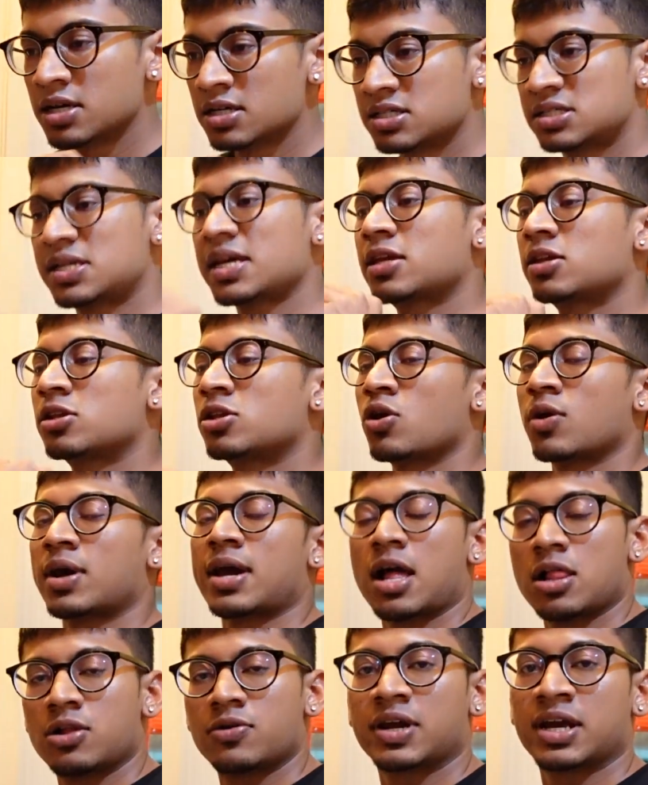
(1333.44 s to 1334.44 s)
stick to your
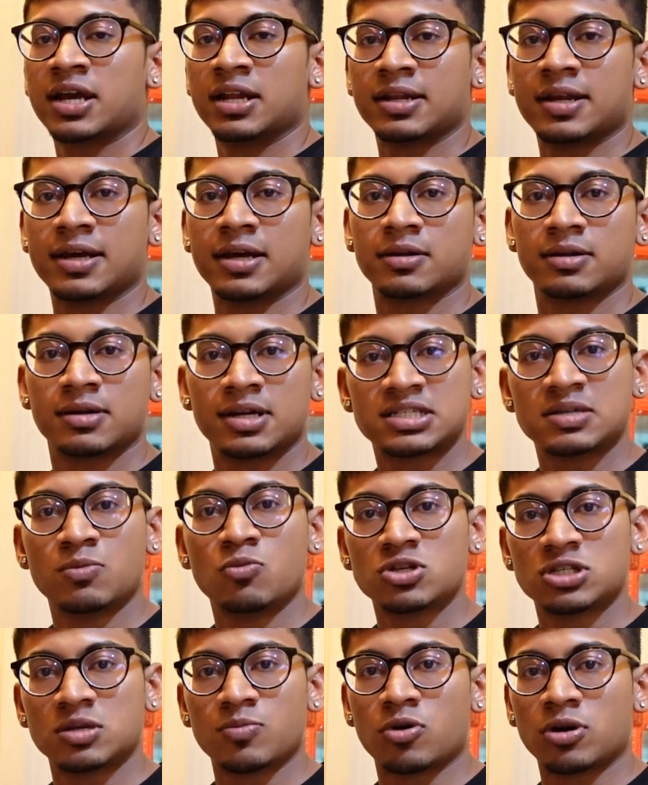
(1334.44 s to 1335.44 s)
caloric intake. That's the
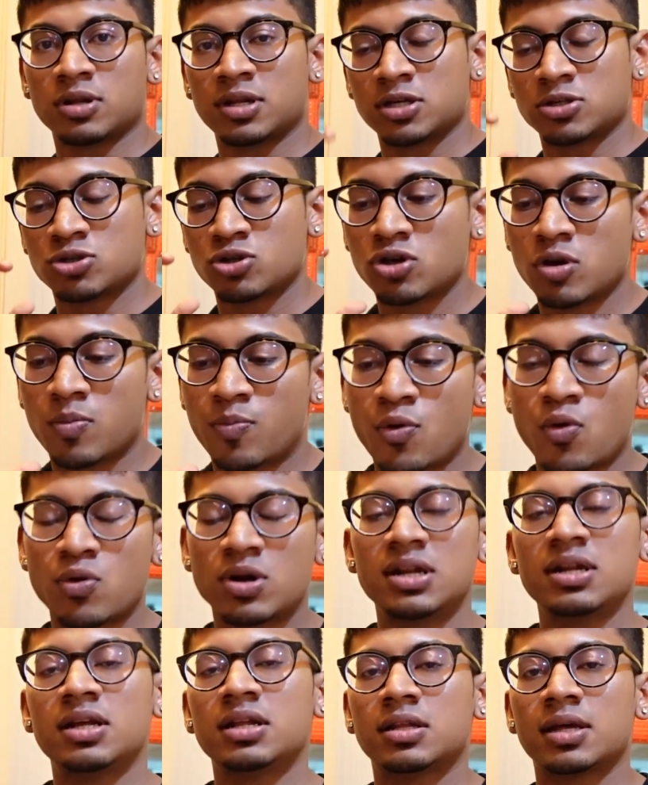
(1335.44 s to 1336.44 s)
most important thing. So your
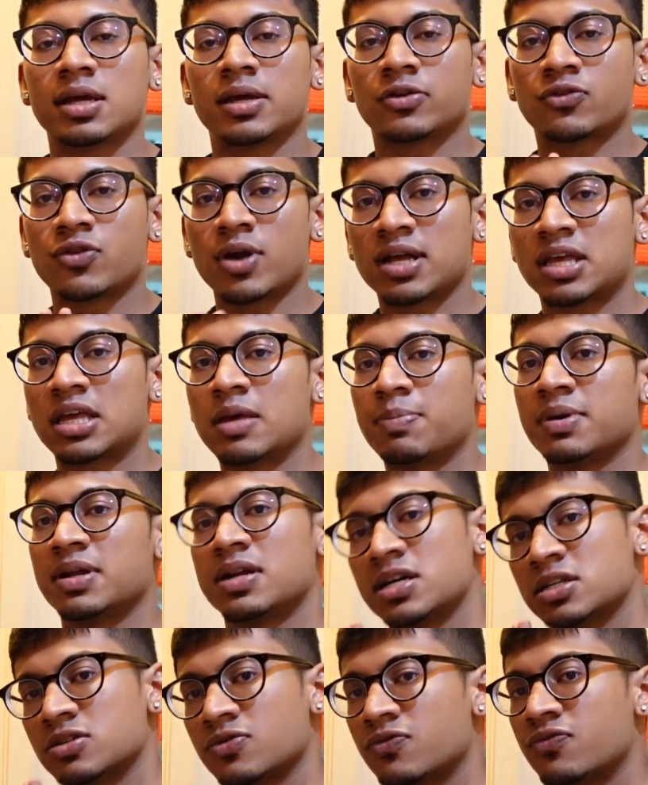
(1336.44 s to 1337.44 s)
protein intake, try to keep it
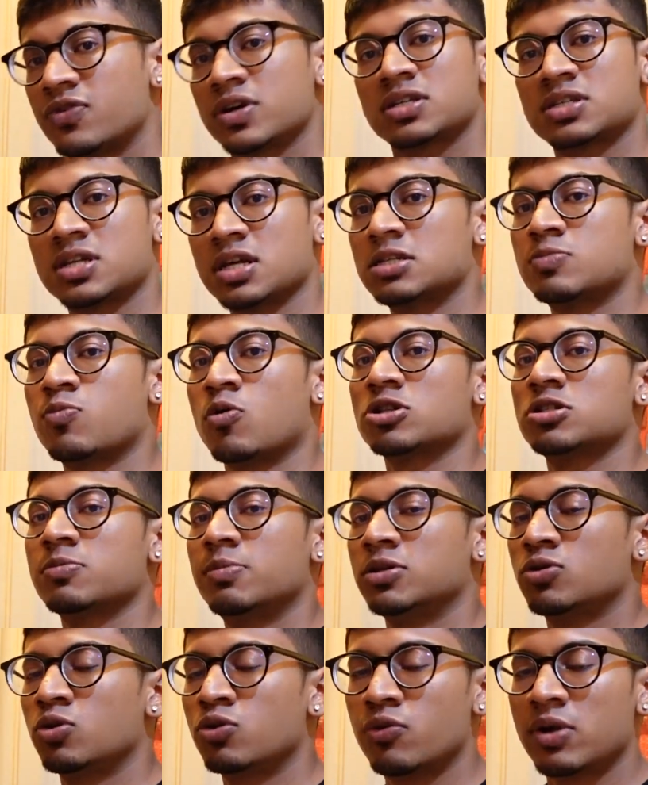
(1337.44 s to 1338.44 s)
as fixed as
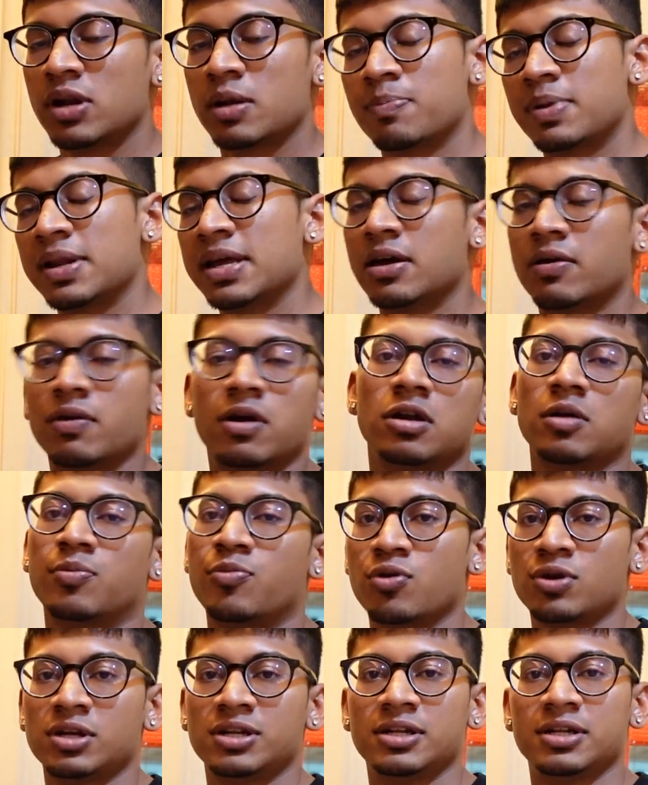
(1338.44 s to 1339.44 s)
possible. Don't really play around your
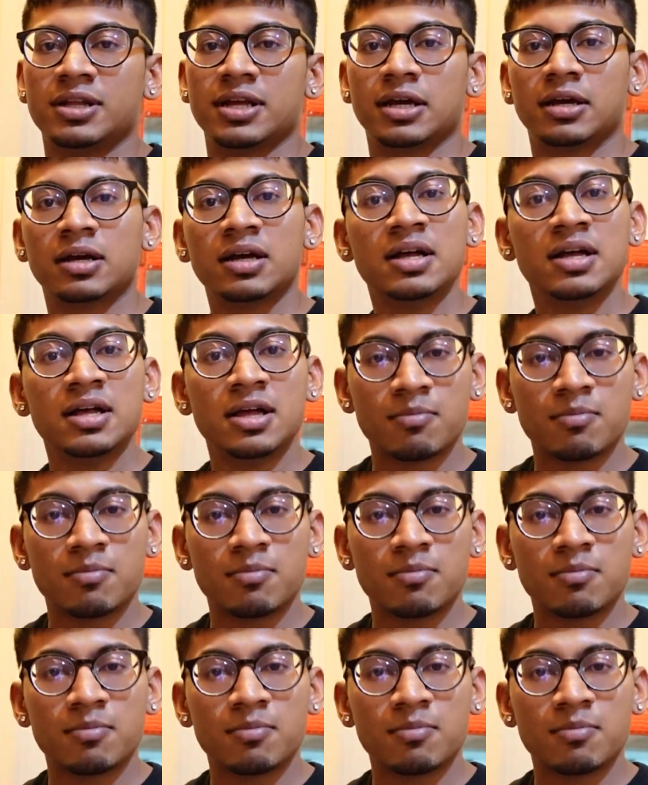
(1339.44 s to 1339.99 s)
protein intake.